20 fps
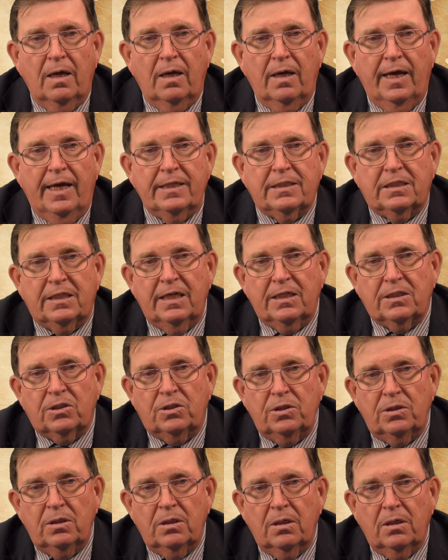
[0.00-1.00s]
And since
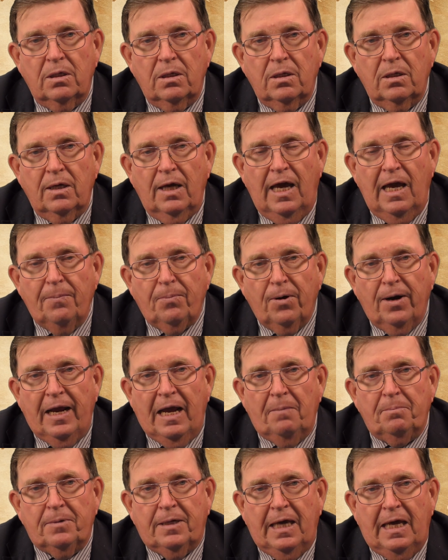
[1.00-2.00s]

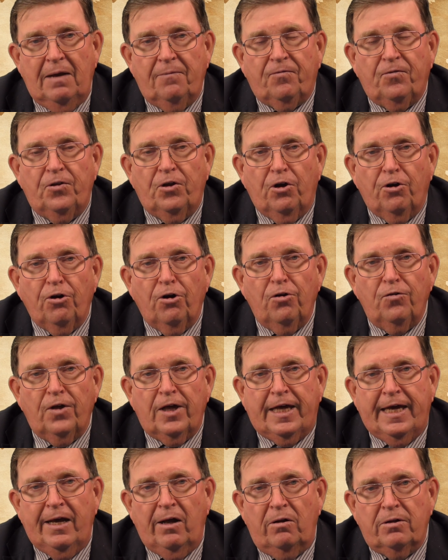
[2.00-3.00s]
Abraham came from the Ur of the
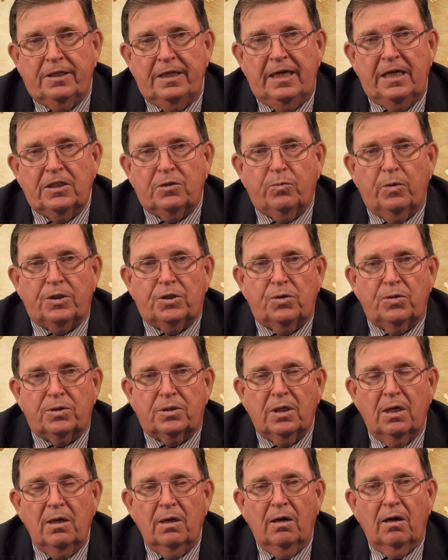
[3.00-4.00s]
Chaldees, which was
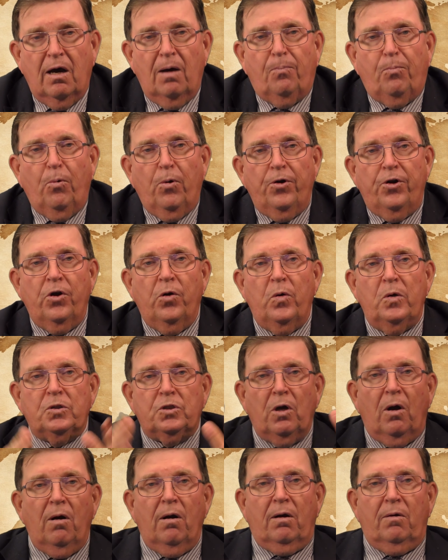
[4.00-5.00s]
up where Noah's
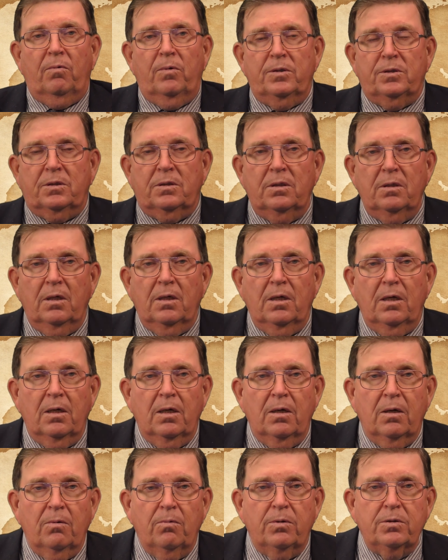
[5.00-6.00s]
Ark was
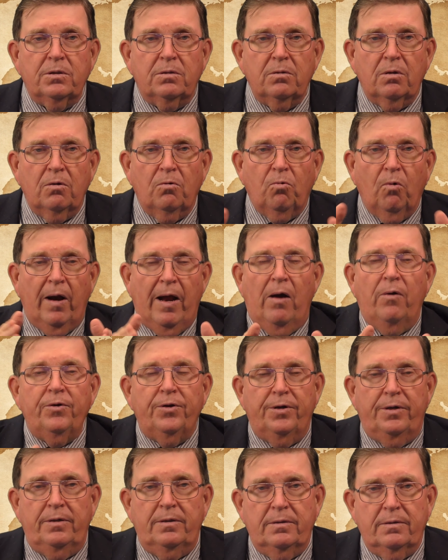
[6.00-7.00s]

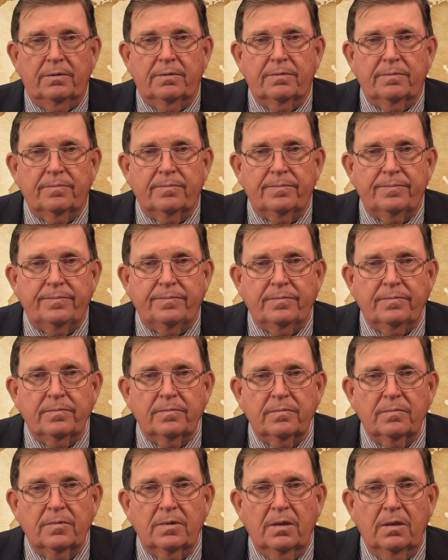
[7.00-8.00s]
grounded,
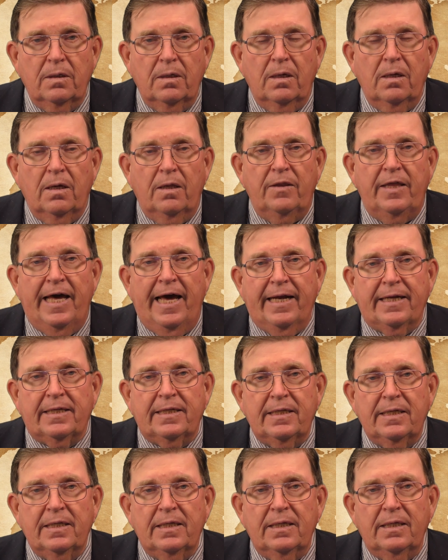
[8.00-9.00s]
that
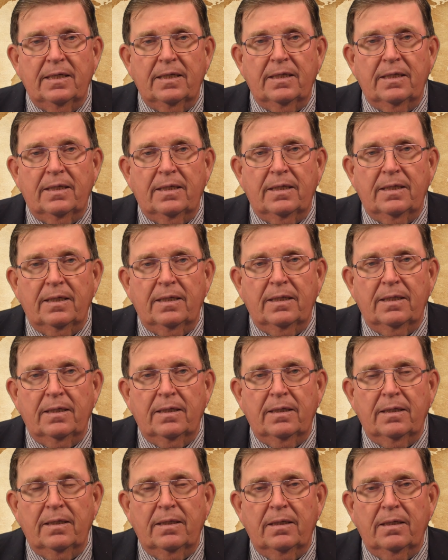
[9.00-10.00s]

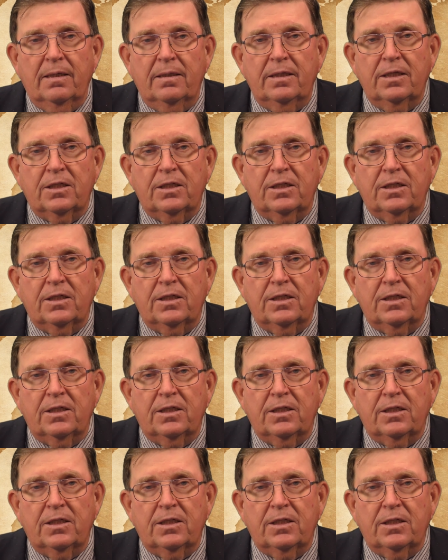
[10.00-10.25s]
the